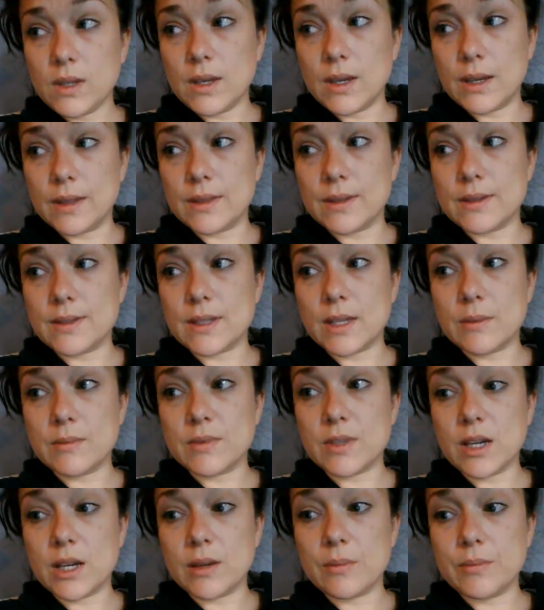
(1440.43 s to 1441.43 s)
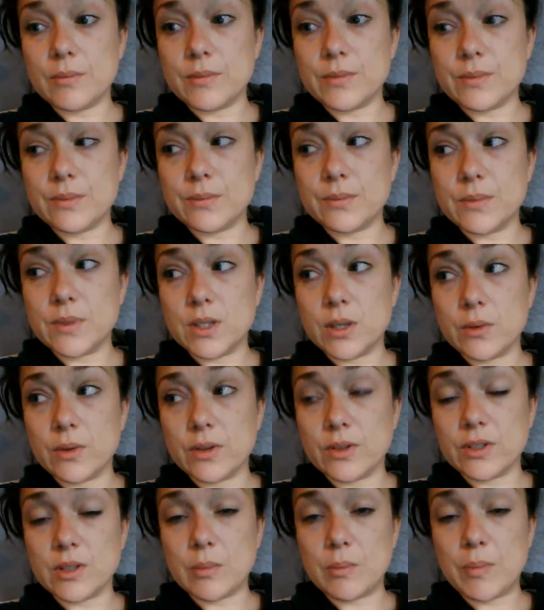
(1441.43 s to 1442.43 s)
at the same time. So
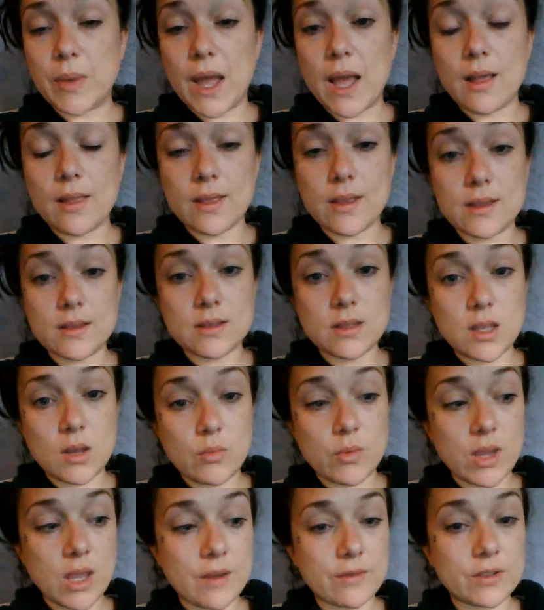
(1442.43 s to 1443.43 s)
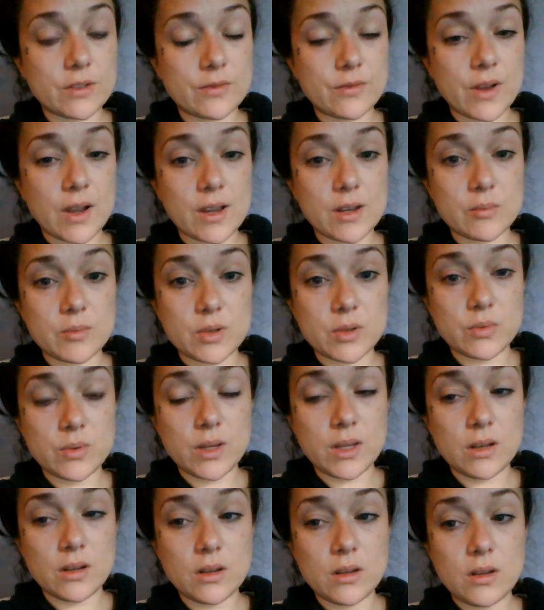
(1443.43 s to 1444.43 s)
there's a balance that we have to find
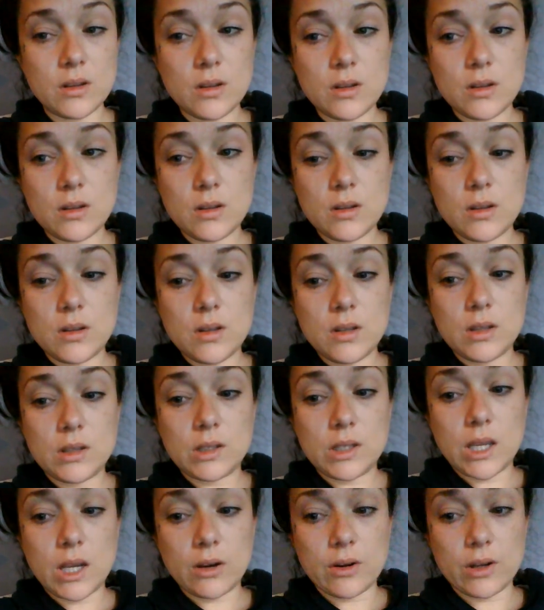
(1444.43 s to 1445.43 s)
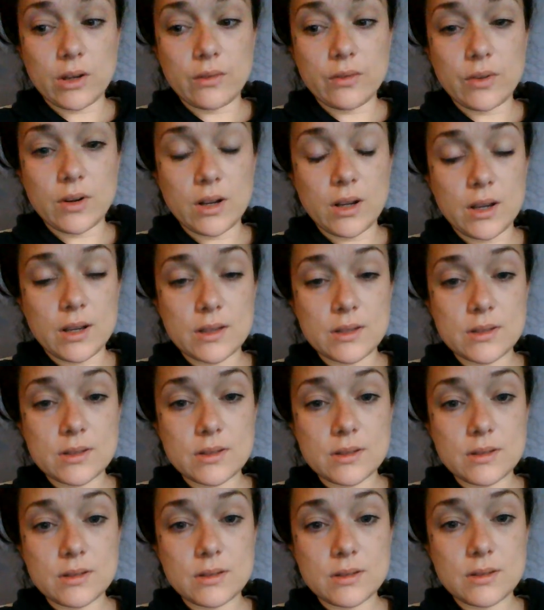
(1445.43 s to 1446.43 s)
between caring for
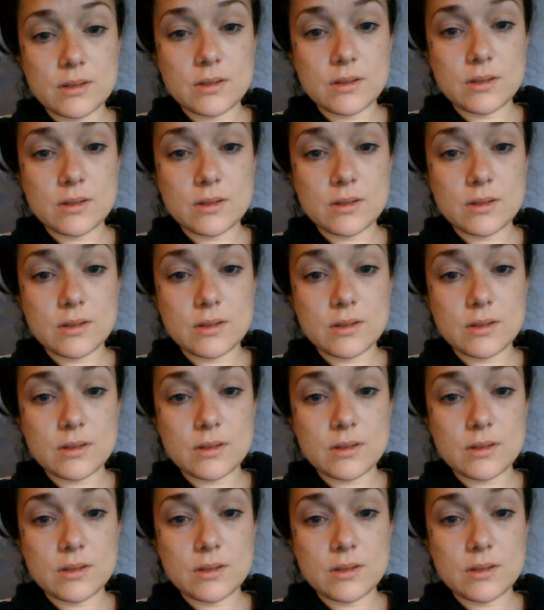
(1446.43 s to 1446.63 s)
us